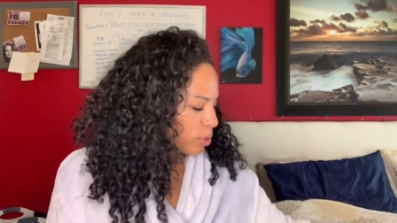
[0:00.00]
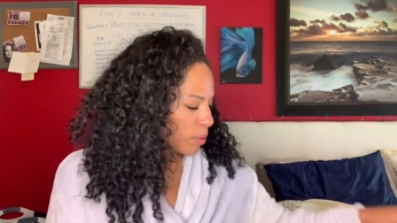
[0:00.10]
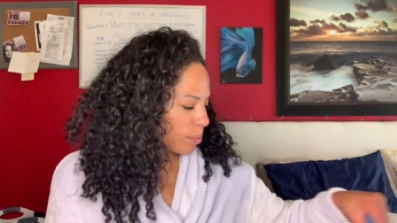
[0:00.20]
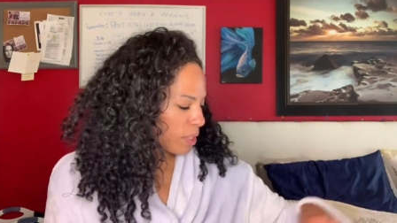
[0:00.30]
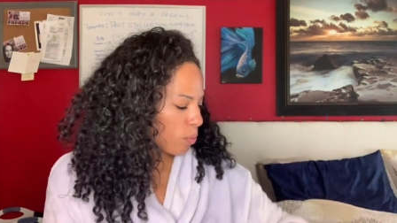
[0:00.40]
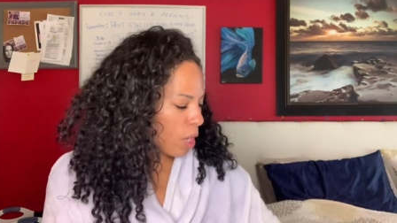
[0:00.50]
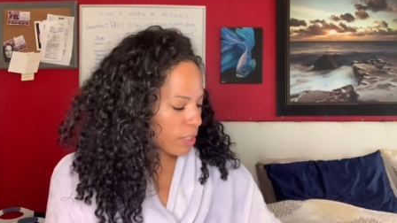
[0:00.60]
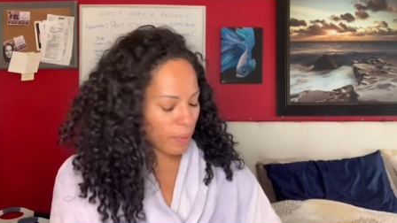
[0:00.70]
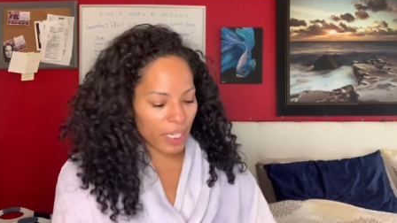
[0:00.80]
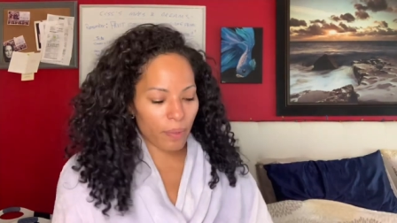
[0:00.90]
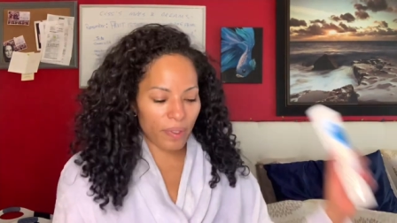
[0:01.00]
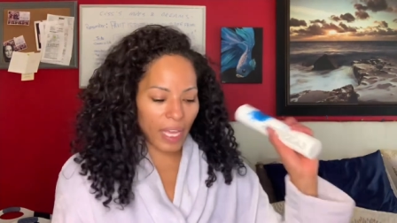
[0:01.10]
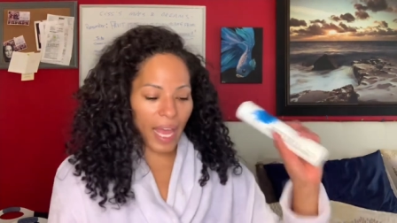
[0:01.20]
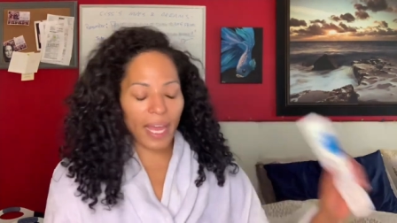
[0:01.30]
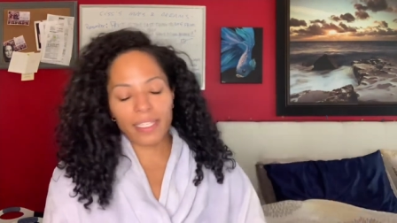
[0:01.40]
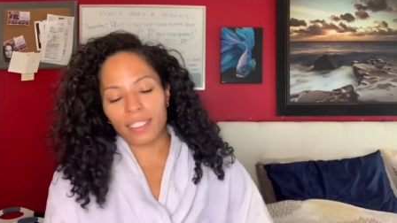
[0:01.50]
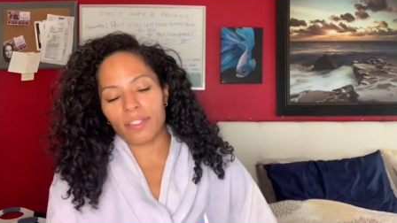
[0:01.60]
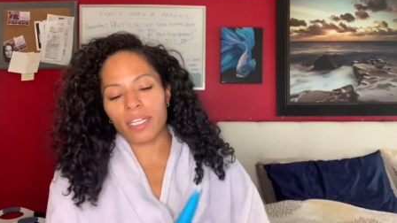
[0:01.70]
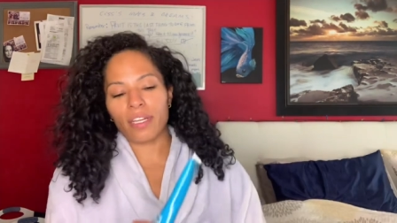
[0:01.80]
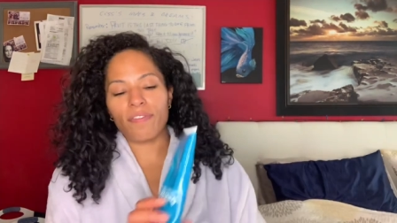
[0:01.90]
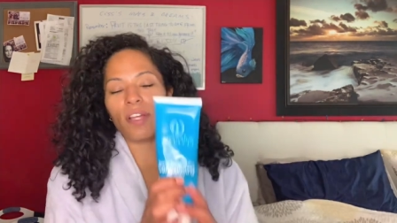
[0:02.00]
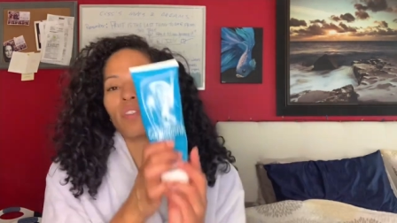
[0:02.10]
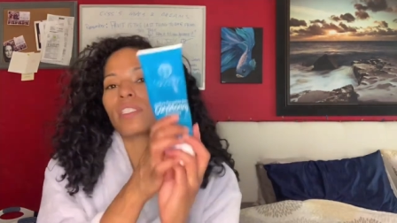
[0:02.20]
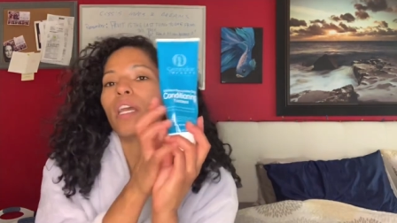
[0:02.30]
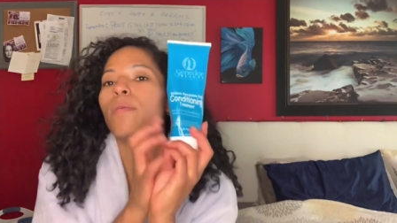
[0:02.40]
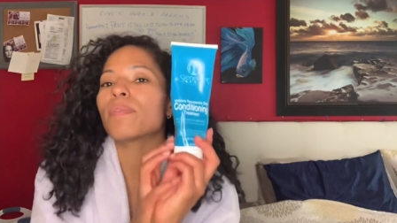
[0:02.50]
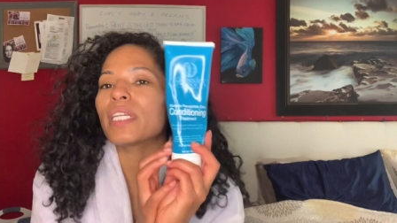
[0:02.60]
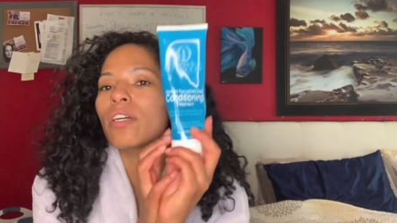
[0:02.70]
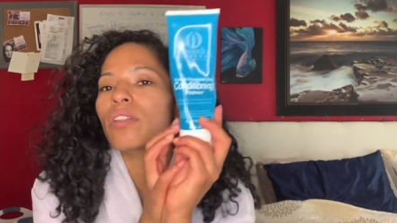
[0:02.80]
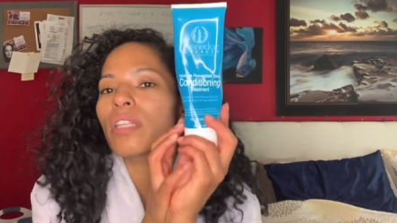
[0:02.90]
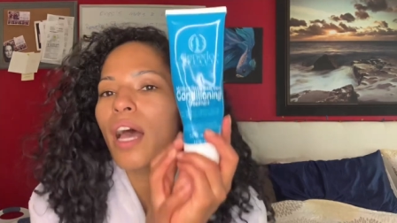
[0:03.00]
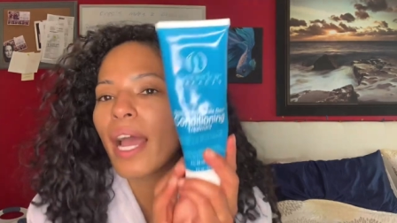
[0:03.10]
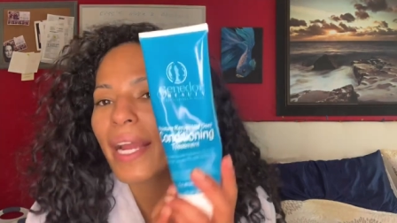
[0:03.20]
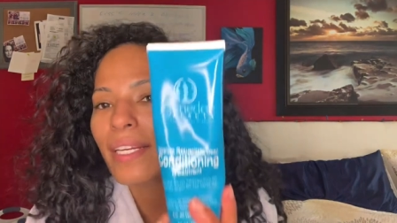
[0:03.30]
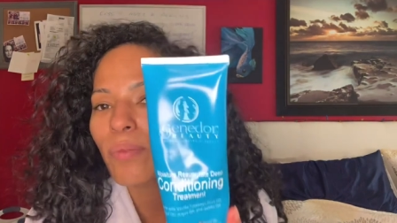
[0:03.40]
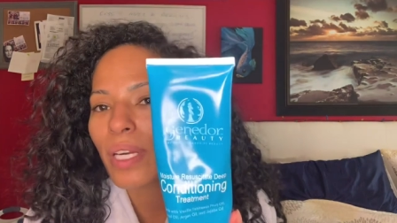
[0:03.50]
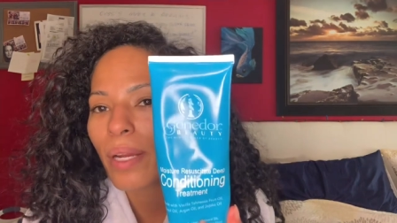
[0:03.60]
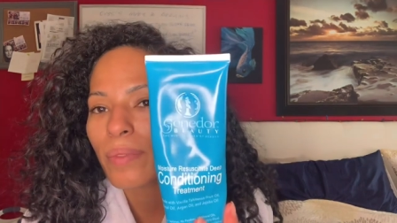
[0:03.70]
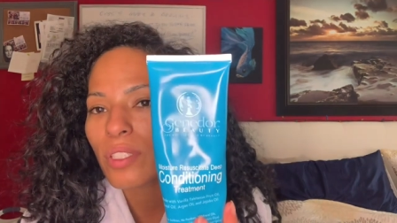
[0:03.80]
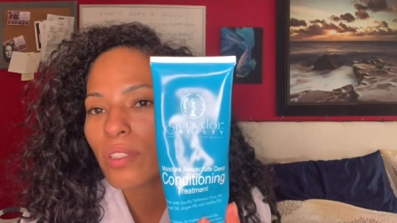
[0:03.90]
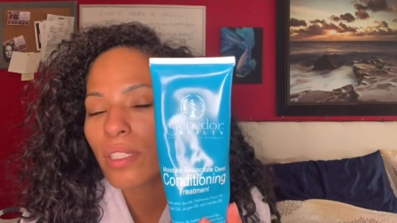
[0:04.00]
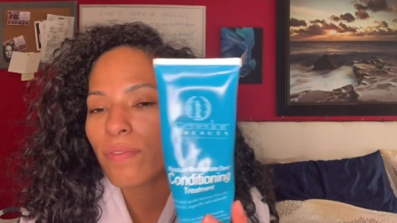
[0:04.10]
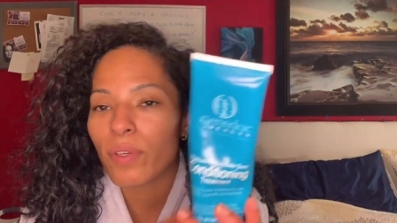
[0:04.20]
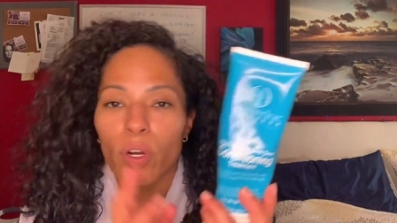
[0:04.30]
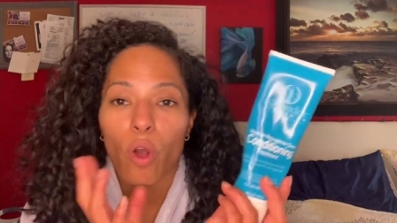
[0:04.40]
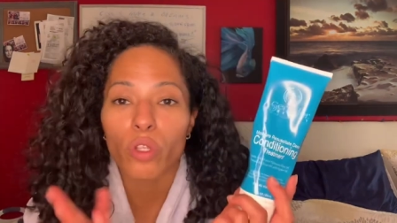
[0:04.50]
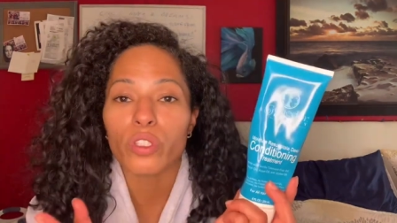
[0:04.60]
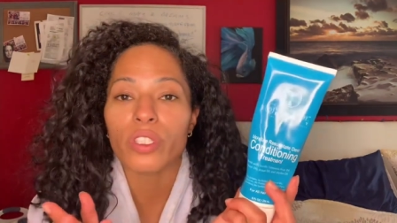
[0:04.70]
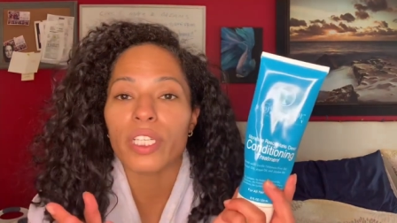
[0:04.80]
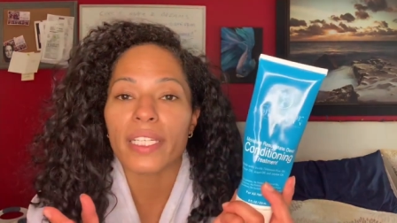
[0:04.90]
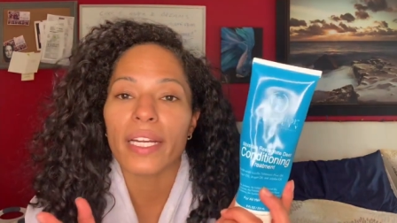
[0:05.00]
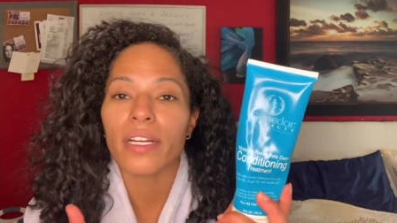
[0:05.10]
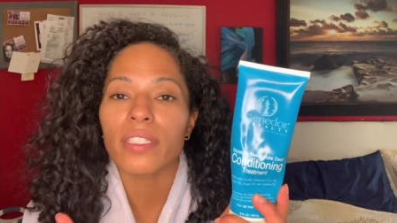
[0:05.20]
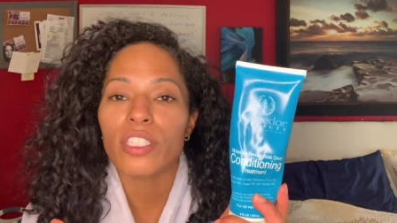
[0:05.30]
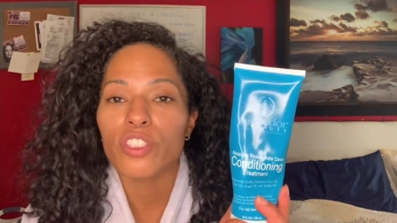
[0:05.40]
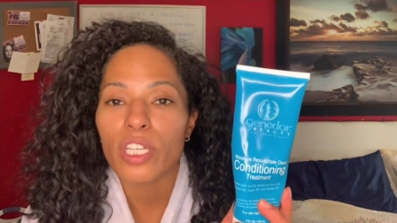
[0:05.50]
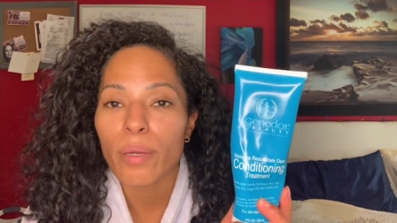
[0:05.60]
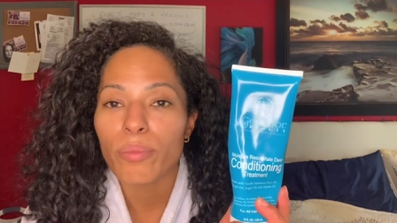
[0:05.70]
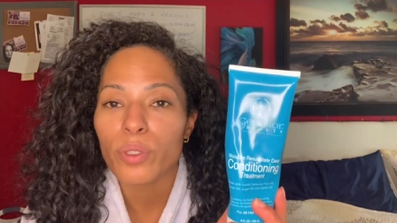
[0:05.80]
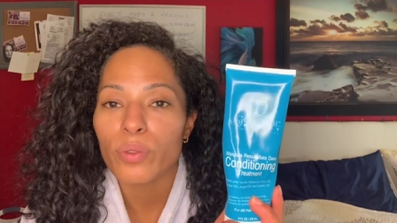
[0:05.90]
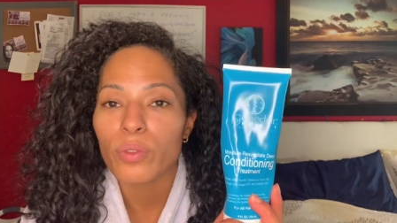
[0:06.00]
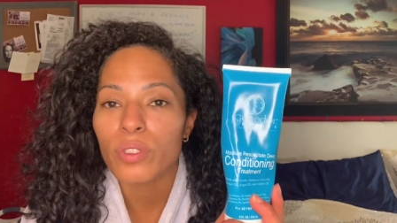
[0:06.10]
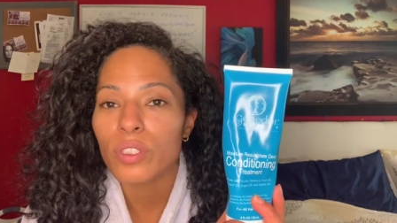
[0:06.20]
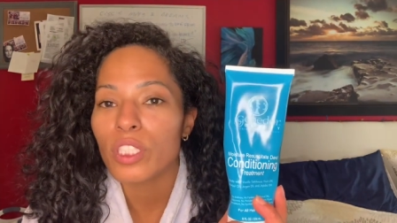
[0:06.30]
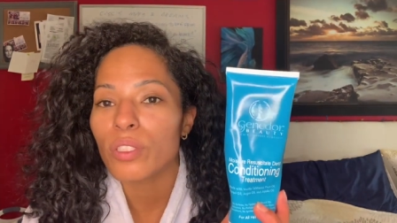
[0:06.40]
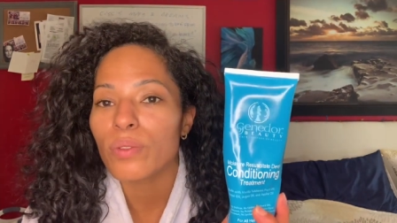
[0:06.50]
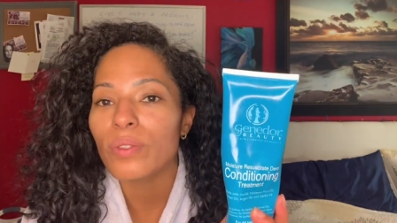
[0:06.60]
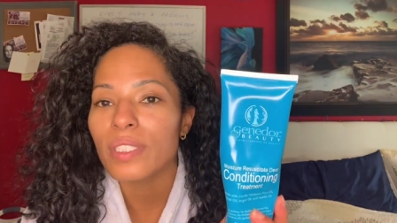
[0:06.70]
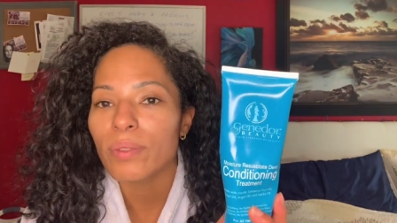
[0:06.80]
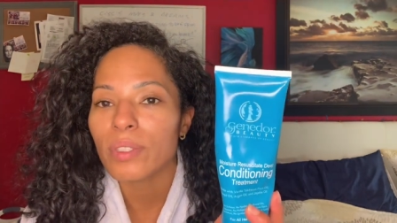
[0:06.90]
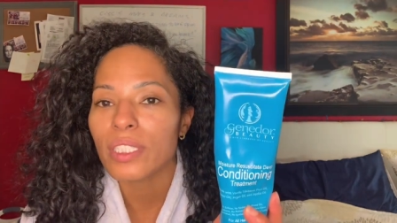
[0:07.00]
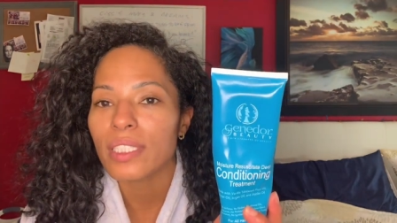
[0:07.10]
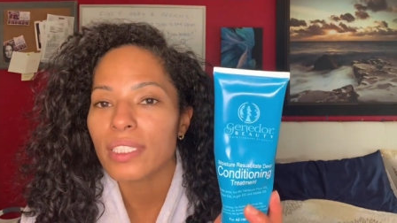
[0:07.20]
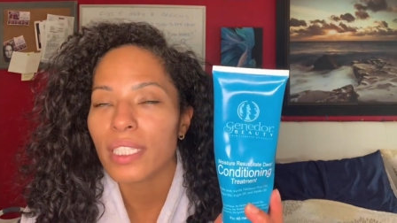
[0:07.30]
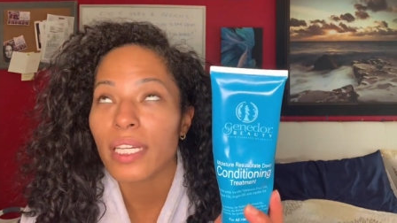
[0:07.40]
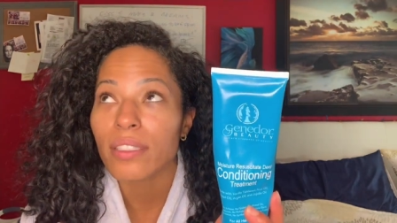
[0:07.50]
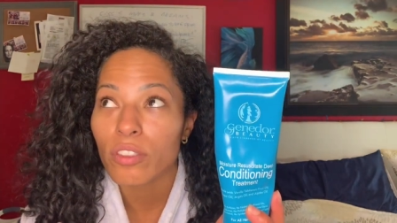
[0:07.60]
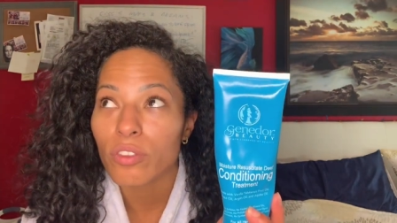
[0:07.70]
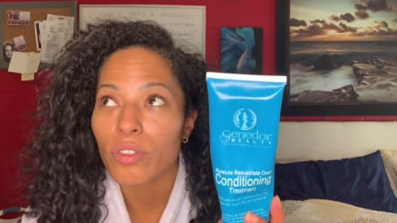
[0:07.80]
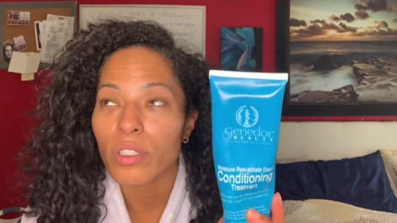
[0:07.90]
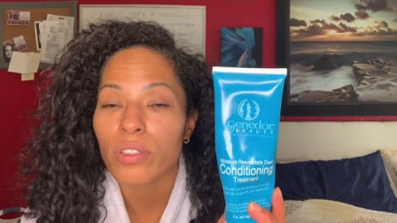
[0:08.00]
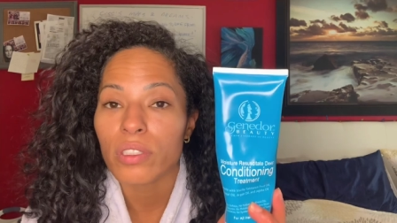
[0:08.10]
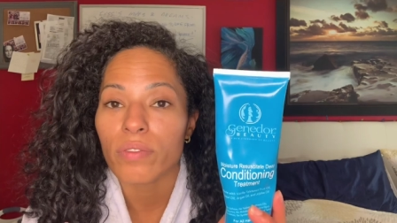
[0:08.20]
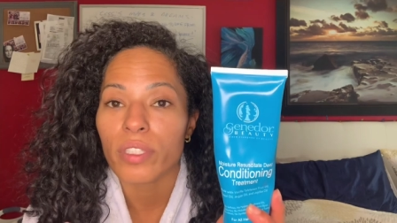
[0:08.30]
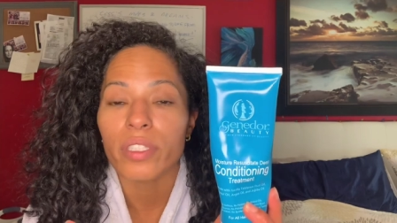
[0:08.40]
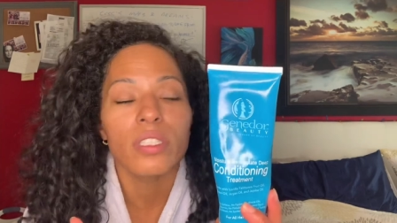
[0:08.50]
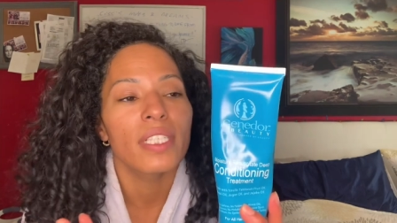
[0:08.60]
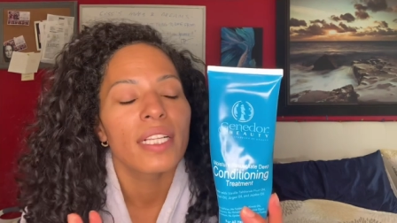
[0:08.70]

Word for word: so I'm going to wash my hair with that. And then I found this company online when I was looking for alternate keratin shampoos to use, which is like the struggle is real.